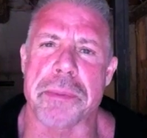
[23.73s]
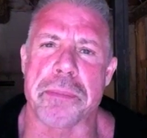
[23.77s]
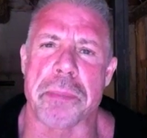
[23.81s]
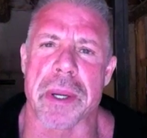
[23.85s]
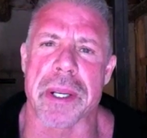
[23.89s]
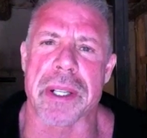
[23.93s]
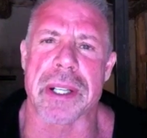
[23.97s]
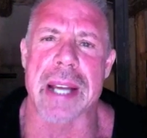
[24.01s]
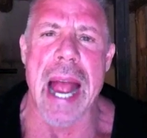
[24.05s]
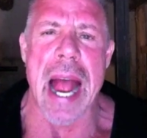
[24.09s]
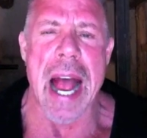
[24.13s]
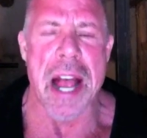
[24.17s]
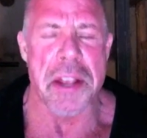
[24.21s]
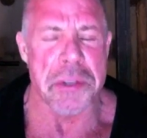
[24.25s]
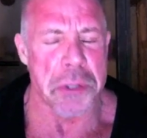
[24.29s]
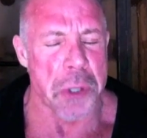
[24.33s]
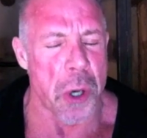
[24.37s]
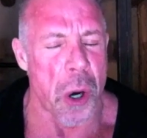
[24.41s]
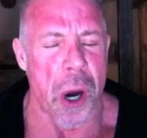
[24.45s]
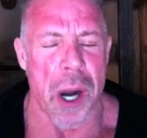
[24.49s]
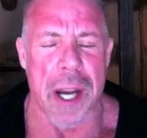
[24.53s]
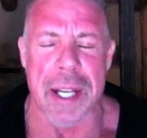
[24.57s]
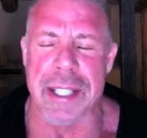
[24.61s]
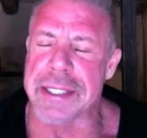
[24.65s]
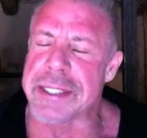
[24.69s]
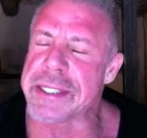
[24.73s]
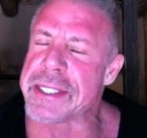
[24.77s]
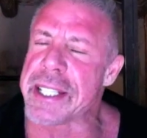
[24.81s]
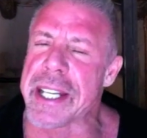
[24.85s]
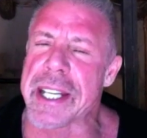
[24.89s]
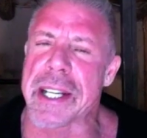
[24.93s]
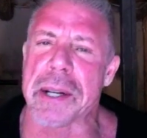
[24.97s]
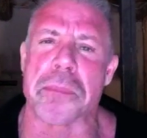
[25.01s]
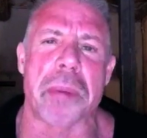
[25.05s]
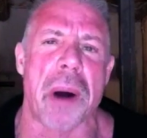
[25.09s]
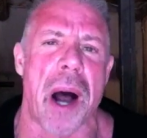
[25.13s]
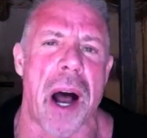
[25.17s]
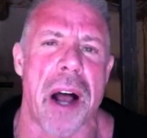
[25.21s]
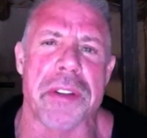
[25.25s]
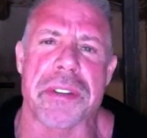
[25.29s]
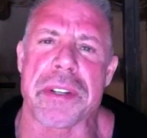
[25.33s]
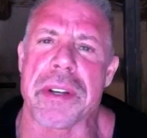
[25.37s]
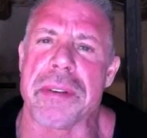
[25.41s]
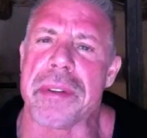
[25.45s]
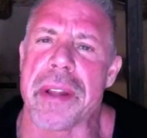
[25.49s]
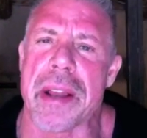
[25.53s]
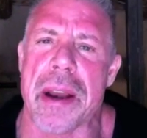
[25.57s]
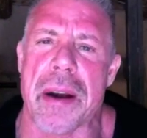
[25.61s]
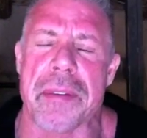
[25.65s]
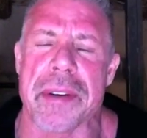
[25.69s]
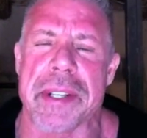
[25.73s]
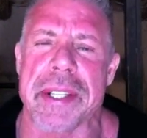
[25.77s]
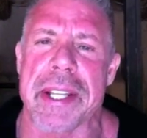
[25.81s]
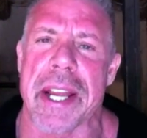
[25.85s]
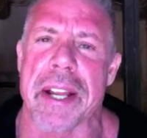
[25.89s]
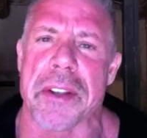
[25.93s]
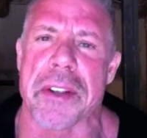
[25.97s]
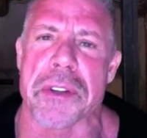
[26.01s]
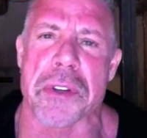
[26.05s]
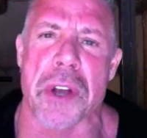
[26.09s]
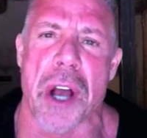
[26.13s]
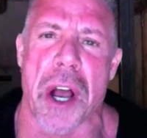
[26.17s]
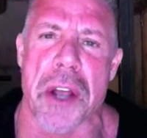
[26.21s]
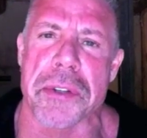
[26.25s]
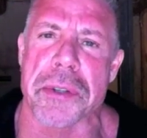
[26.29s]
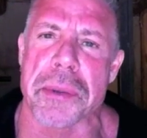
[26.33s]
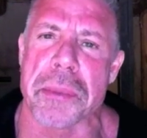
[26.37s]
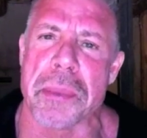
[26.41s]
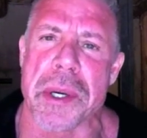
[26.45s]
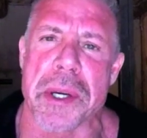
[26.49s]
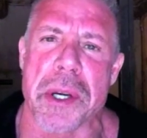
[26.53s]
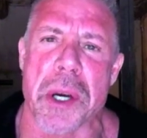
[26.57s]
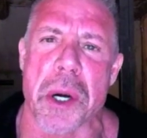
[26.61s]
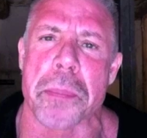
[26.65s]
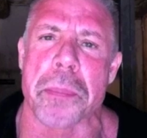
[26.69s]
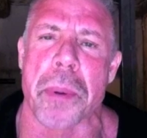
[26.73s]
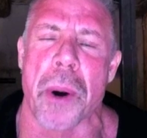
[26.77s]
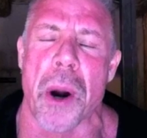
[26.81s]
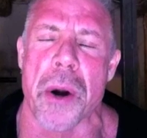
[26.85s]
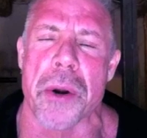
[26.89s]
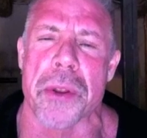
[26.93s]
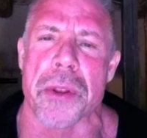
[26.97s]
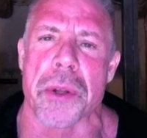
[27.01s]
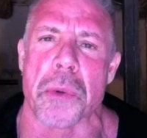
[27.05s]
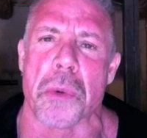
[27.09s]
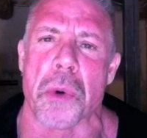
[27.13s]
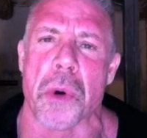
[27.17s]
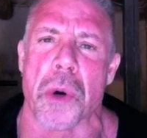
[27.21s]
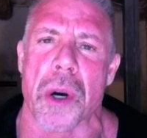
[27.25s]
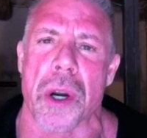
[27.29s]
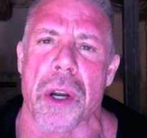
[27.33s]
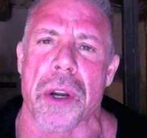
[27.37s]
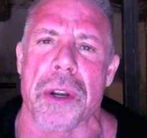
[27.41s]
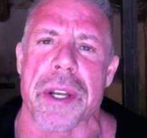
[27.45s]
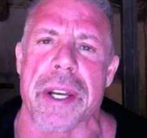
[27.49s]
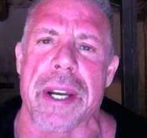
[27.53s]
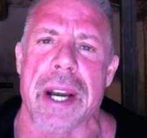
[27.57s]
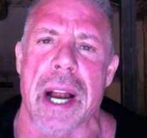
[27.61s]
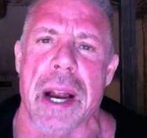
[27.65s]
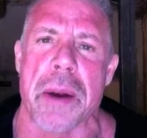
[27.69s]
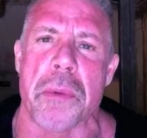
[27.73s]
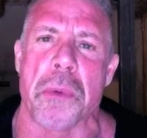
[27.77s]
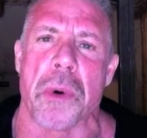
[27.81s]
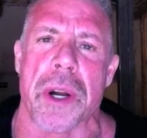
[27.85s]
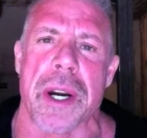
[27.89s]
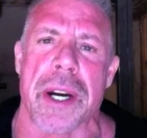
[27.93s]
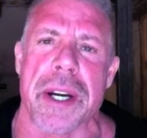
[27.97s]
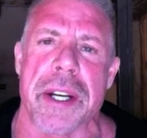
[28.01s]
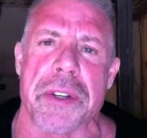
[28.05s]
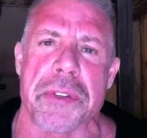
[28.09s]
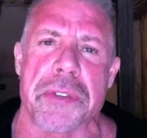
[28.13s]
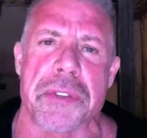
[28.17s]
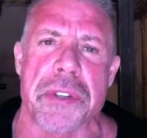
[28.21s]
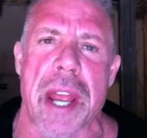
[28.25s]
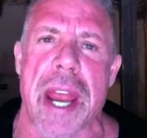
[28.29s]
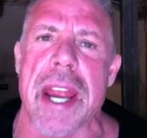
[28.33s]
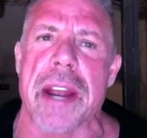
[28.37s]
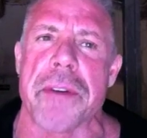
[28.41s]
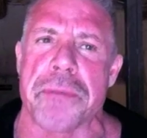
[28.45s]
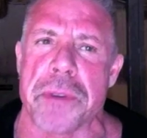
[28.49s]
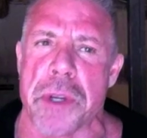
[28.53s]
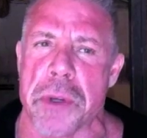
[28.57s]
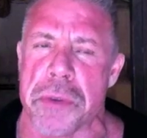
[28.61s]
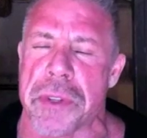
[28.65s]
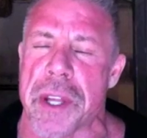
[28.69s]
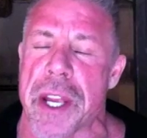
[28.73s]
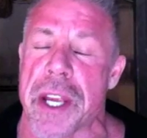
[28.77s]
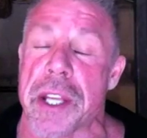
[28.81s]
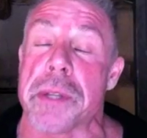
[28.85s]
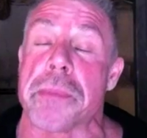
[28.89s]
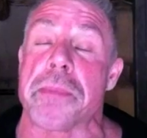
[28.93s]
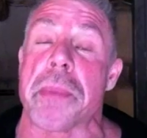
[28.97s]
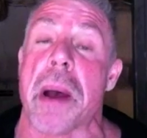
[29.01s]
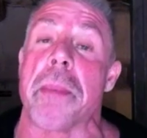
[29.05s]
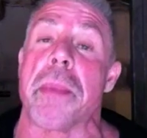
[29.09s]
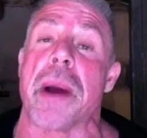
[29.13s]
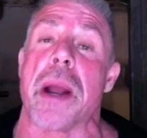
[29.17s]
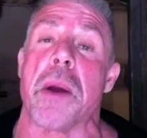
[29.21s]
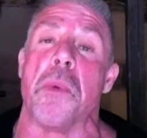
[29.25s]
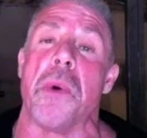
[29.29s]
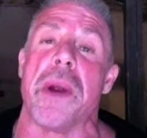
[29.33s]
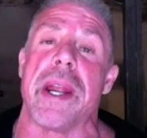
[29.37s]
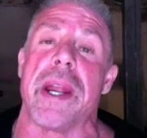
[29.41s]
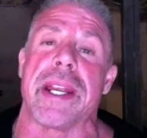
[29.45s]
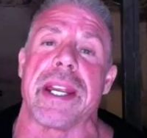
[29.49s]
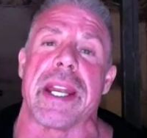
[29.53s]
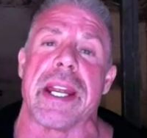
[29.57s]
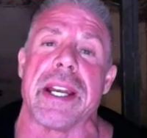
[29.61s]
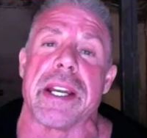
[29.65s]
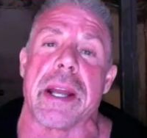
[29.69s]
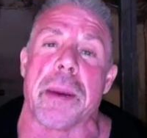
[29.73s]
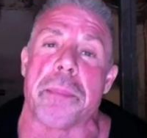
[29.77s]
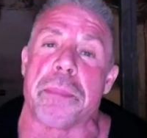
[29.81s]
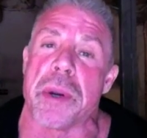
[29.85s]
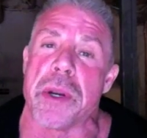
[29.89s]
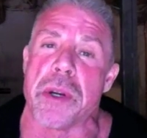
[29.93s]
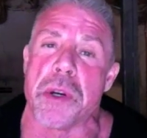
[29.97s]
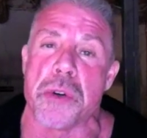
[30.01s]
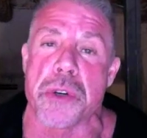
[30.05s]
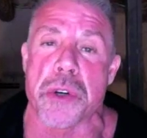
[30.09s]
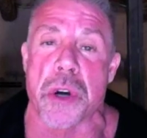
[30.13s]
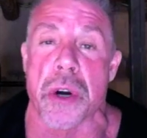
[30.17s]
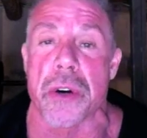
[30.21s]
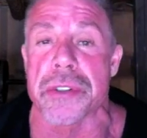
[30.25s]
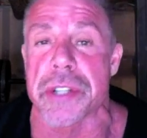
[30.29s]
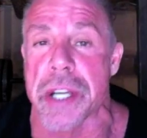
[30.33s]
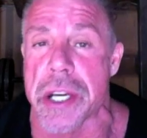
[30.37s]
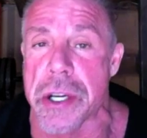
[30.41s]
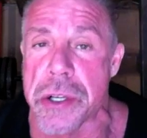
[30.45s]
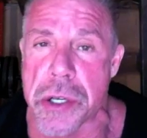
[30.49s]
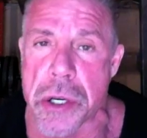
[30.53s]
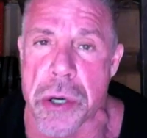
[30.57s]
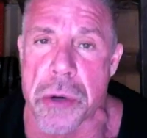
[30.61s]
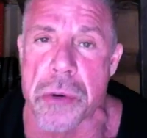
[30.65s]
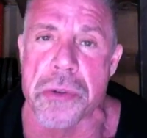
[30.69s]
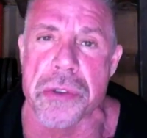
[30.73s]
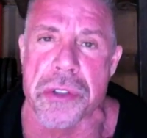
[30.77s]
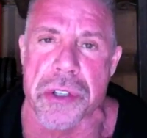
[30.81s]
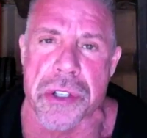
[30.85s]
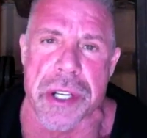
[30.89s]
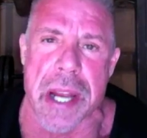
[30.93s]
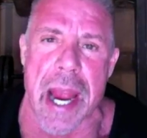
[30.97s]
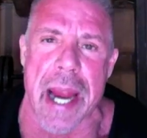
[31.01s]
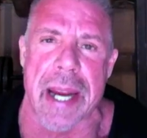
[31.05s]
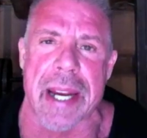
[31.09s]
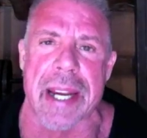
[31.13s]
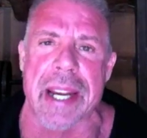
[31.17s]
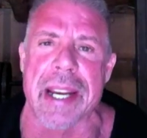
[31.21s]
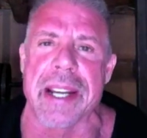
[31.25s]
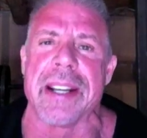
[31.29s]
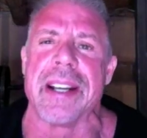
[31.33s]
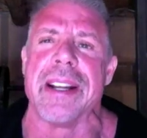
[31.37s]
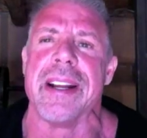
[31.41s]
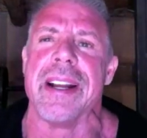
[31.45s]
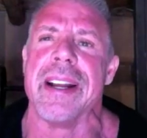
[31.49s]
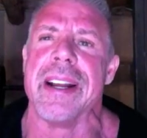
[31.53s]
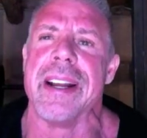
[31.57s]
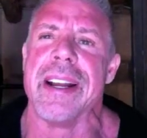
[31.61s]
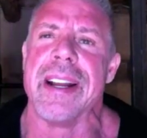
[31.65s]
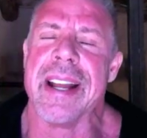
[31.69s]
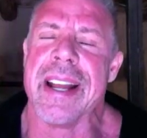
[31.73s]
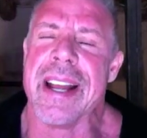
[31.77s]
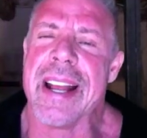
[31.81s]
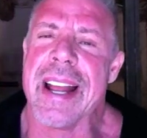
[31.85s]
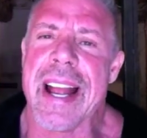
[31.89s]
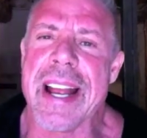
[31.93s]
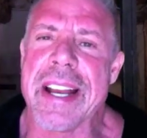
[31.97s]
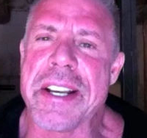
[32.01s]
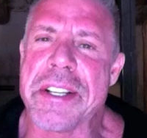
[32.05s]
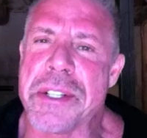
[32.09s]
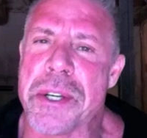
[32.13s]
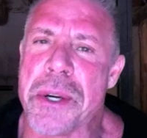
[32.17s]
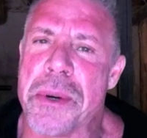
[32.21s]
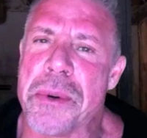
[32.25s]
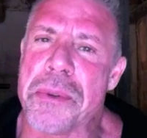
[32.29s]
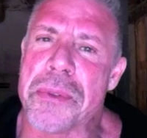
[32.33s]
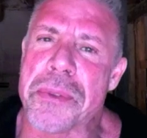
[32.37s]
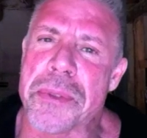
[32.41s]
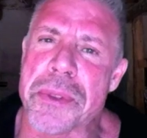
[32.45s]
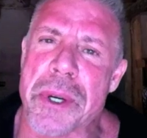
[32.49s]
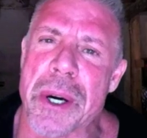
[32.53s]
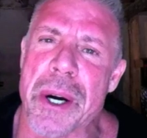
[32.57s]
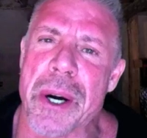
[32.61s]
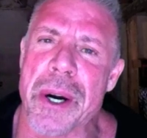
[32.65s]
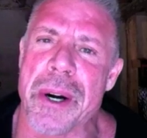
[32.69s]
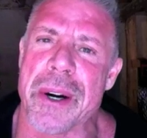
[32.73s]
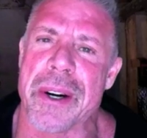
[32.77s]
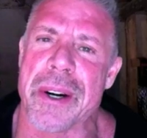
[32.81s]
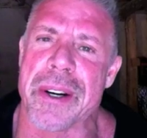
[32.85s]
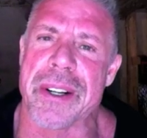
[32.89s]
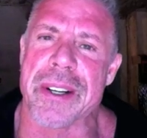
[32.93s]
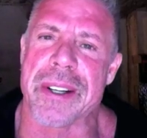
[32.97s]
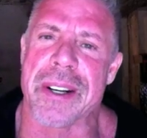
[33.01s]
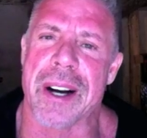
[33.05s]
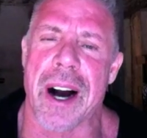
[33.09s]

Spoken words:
But as always, thinking positive that everything is awesome in your part of the world. And I wanted to say a few things about my weekend up in New Jersey, June 2nd and June 3rd.